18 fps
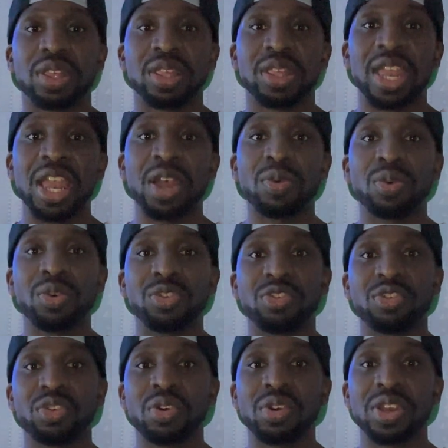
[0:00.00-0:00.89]
they will
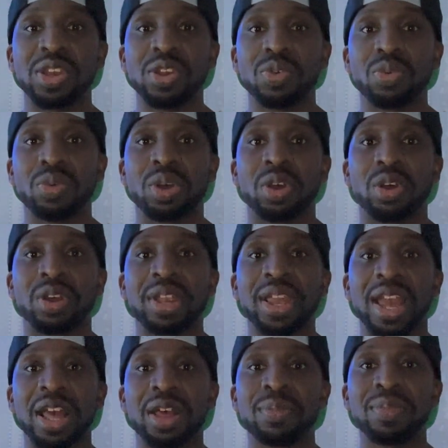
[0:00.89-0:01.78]
show you on
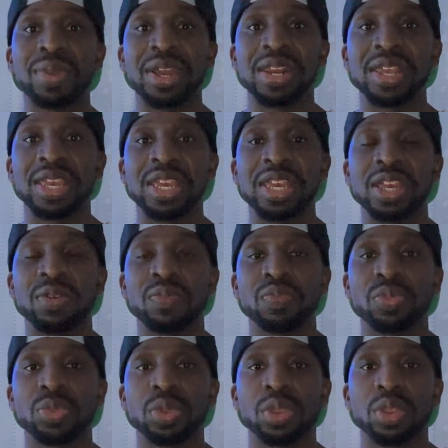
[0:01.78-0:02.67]
how many
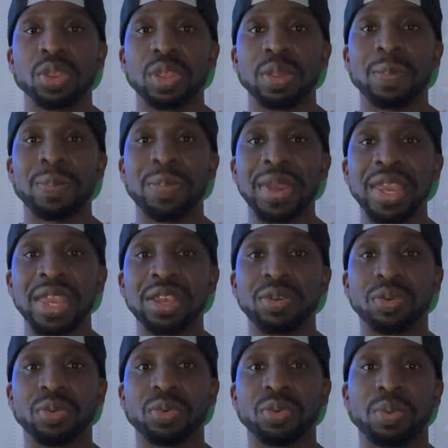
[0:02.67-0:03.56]
pink
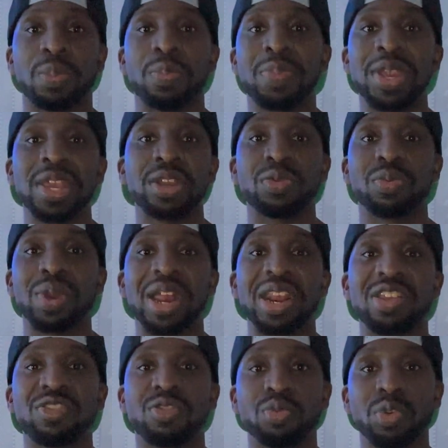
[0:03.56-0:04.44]

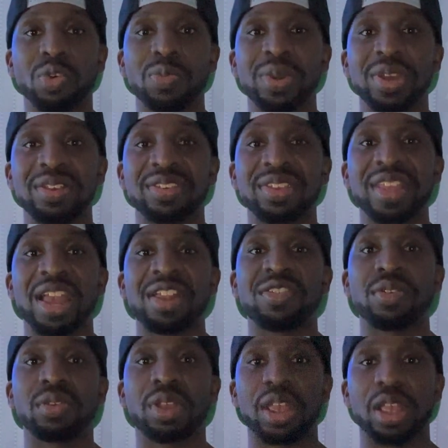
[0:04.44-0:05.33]
reddish rubies that
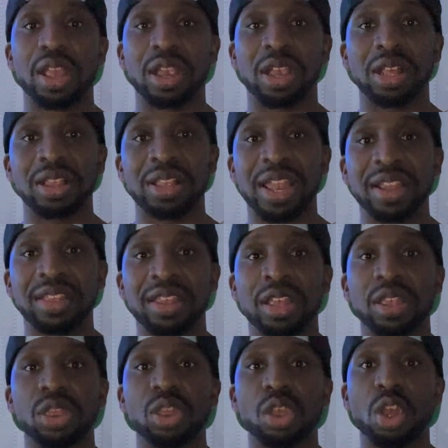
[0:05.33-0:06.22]
you
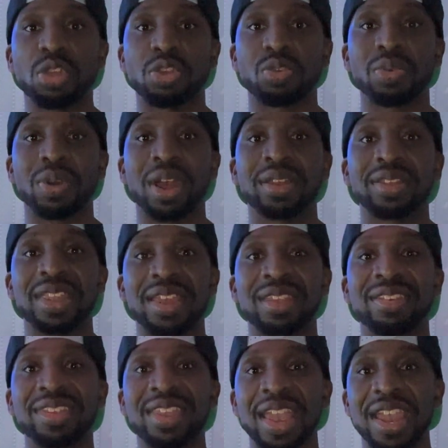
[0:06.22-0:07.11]
collected throughout that
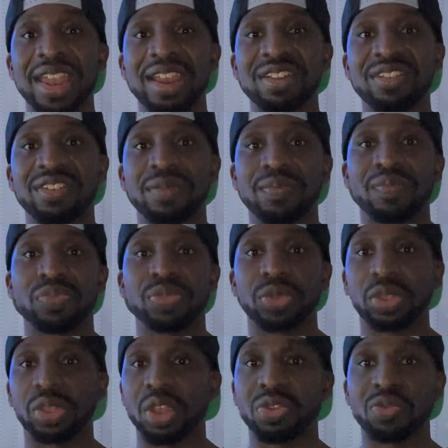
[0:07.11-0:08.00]
stage,
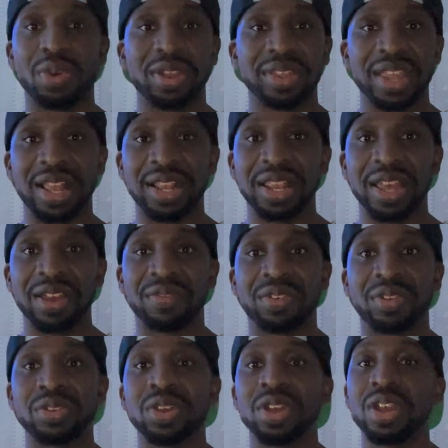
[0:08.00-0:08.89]
throughout that
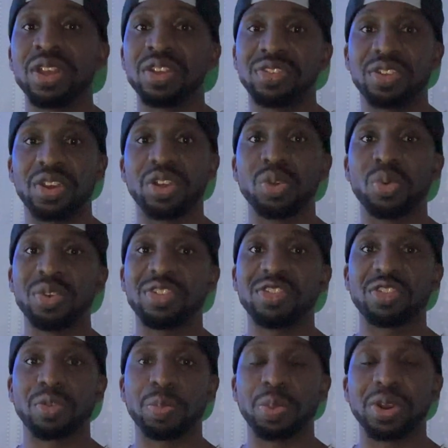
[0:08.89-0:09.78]
level. So which
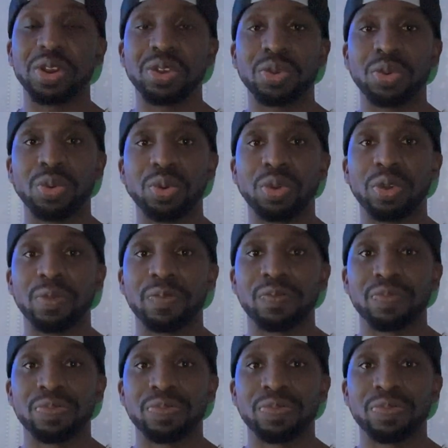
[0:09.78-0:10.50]
is pretty cool.